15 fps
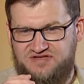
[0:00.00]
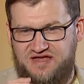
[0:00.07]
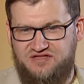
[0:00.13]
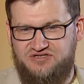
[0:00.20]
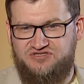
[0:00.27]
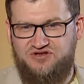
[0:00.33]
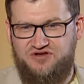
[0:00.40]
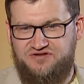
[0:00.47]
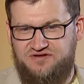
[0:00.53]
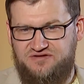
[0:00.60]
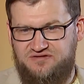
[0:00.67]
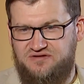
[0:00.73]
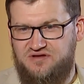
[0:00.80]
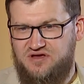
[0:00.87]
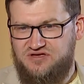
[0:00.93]
saying
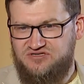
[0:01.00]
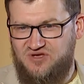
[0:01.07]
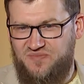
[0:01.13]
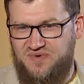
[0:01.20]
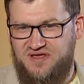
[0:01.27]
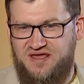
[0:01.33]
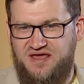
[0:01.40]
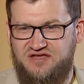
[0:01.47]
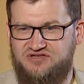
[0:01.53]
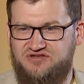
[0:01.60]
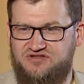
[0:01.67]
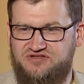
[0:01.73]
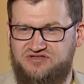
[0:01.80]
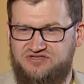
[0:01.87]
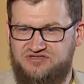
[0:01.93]
certain
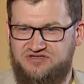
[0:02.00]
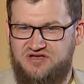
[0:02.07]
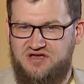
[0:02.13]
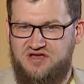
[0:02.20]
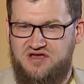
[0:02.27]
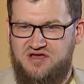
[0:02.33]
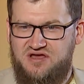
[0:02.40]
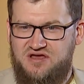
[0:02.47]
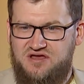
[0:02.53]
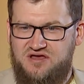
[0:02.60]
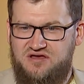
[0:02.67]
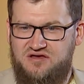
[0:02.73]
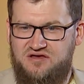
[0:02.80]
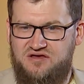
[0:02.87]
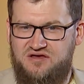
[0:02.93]
supplications
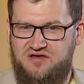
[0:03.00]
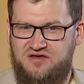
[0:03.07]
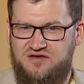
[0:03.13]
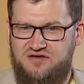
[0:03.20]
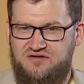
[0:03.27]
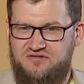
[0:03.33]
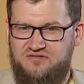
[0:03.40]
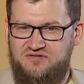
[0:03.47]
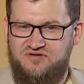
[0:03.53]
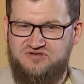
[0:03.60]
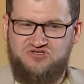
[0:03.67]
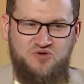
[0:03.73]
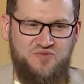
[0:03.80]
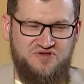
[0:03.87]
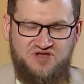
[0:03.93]

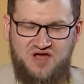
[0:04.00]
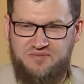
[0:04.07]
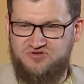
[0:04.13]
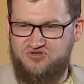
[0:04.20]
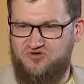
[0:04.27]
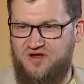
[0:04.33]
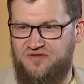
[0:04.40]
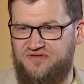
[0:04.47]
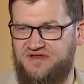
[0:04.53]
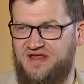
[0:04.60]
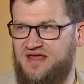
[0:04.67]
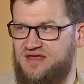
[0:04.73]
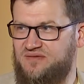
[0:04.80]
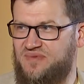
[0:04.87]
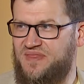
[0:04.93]
so many times throughout the
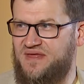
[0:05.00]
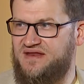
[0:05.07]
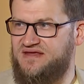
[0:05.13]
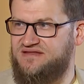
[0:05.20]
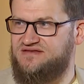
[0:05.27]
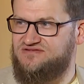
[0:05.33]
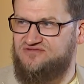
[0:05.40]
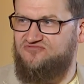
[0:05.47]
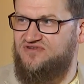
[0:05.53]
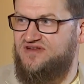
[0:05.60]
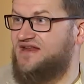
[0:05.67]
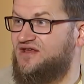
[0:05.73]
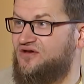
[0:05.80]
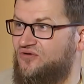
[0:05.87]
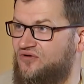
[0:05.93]
day, but then he doesn't
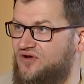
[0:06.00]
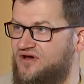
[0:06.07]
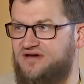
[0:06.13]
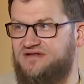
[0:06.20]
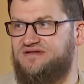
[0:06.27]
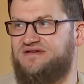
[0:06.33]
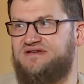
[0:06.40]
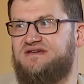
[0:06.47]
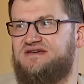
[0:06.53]
read any Quran